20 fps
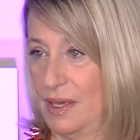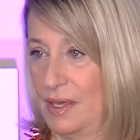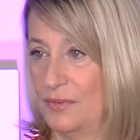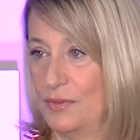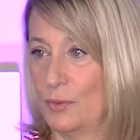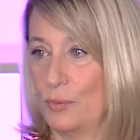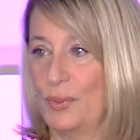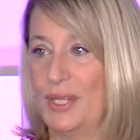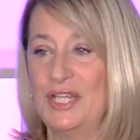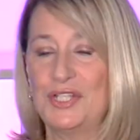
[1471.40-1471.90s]

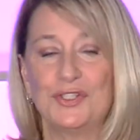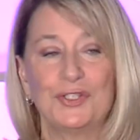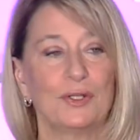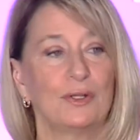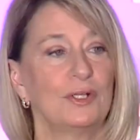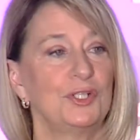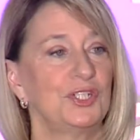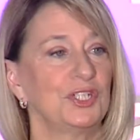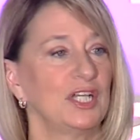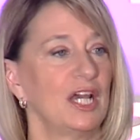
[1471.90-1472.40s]
The
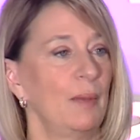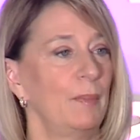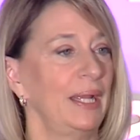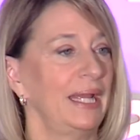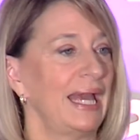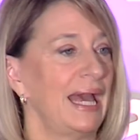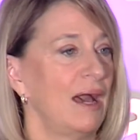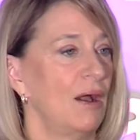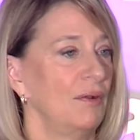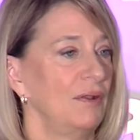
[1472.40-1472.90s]
research
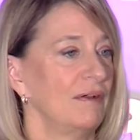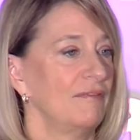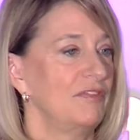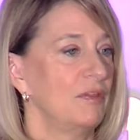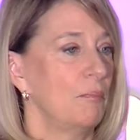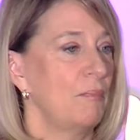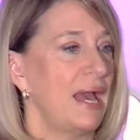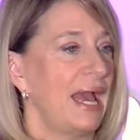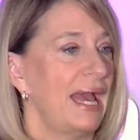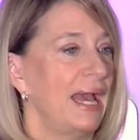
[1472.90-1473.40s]
coming out of
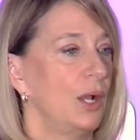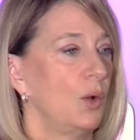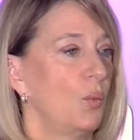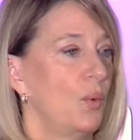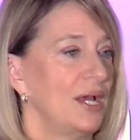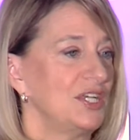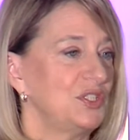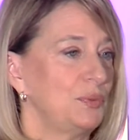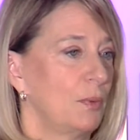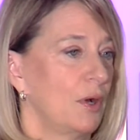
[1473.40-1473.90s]
the
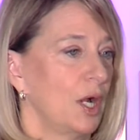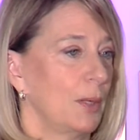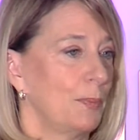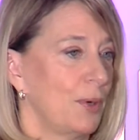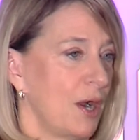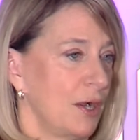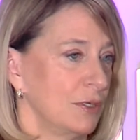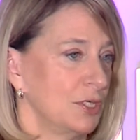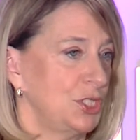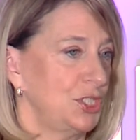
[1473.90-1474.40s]
MAG-Westmark
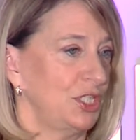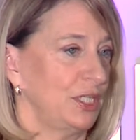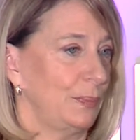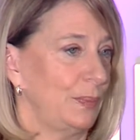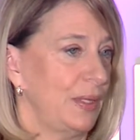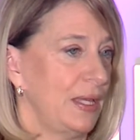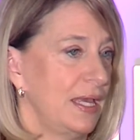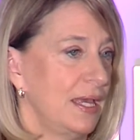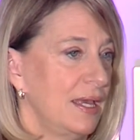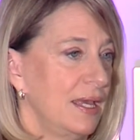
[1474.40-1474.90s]

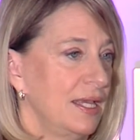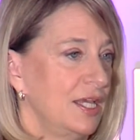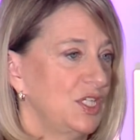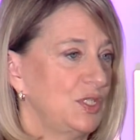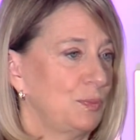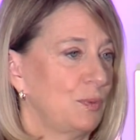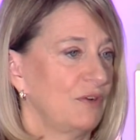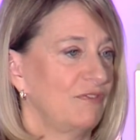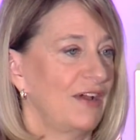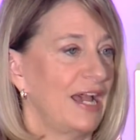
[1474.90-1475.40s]
partnership
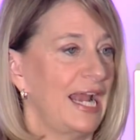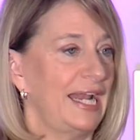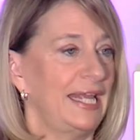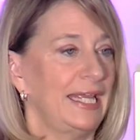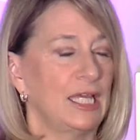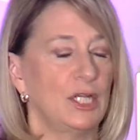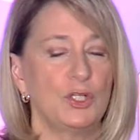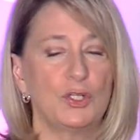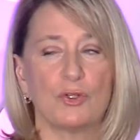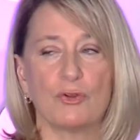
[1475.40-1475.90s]
is
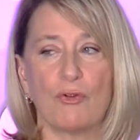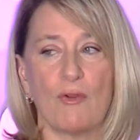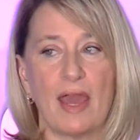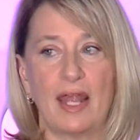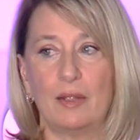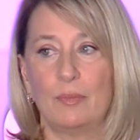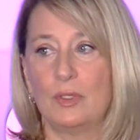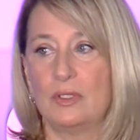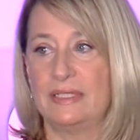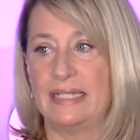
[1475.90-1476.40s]
providing
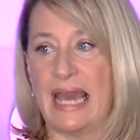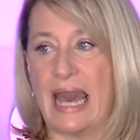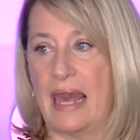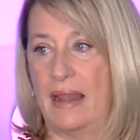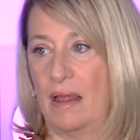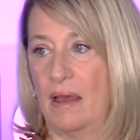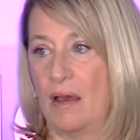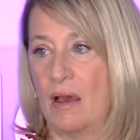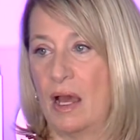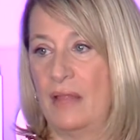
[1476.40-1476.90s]
incredible
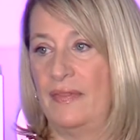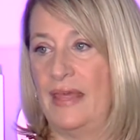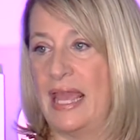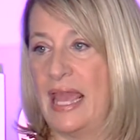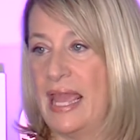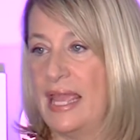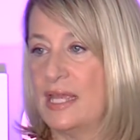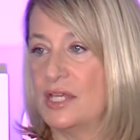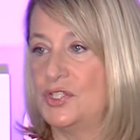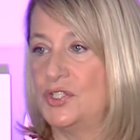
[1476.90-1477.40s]
data on the
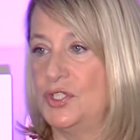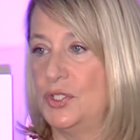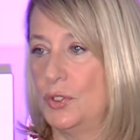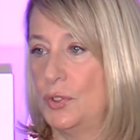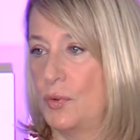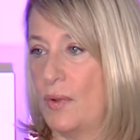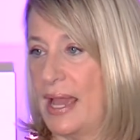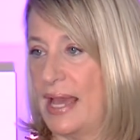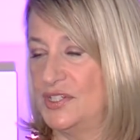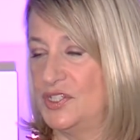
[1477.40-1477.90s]
ASU
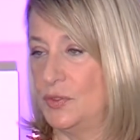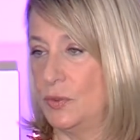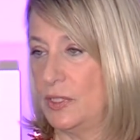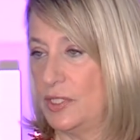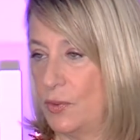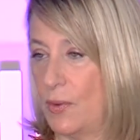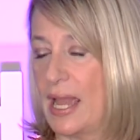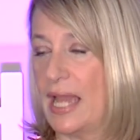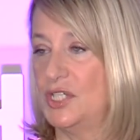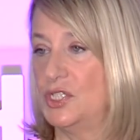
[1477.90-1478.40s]

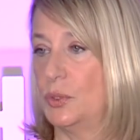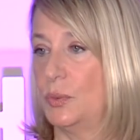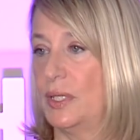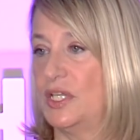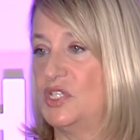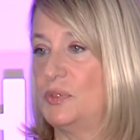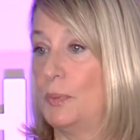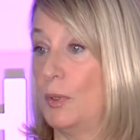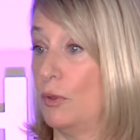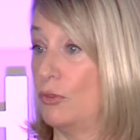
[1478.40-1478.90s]

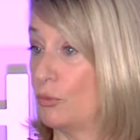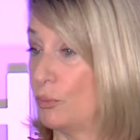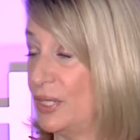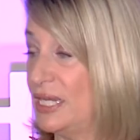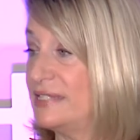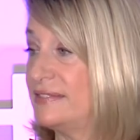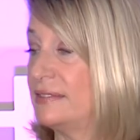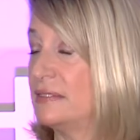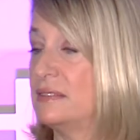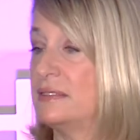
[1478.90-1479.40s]
graduates, both
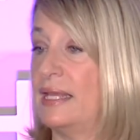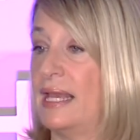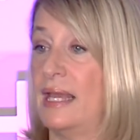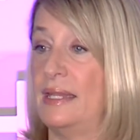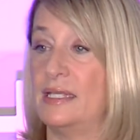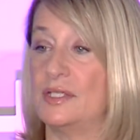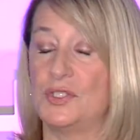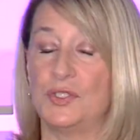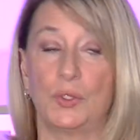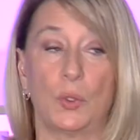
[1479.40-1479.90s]
recent
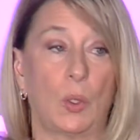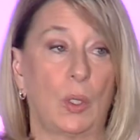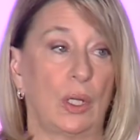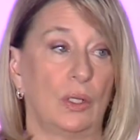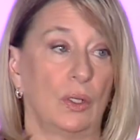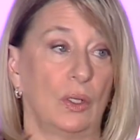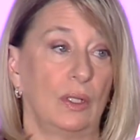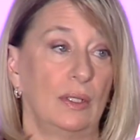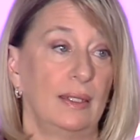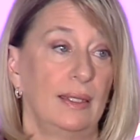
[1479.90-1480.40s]
and
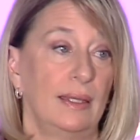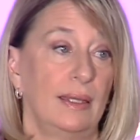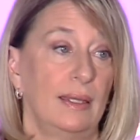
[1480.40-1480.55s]
historical,